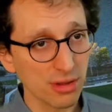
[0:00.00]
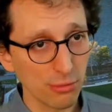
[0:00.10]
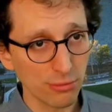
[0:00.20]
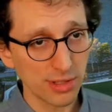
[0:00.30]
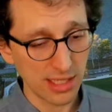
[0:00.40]

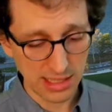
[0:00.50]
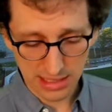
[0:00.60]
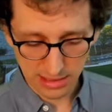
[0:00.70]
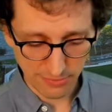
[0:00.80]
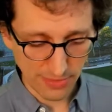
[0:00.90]
so
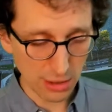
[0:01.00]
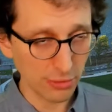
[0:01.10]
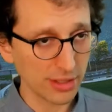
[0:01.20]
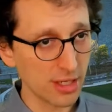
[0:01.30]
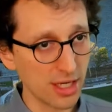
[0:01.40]
the
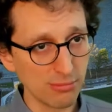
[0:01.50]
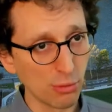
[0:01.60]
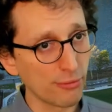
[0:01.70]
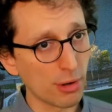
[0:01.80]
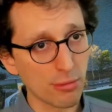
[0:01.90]
follower can
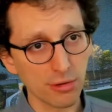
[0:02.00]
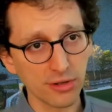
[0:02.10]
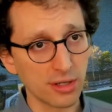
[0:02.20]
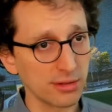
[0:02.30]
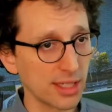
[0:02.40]
move forward,
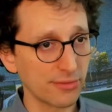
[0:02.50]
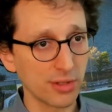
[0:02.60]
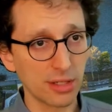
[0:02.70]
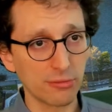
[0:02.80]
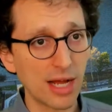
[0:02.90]
turn left,
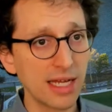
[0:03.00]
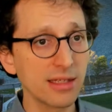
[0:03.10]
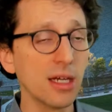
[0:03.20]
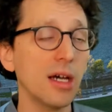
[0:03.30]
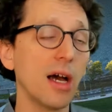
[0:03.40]
turn right,